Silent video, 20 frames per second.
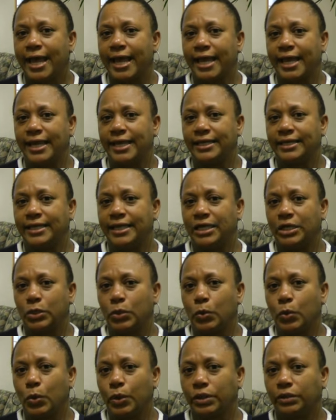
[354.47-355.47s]
and
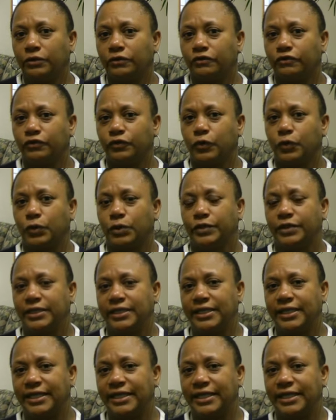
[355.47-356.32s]
in order for the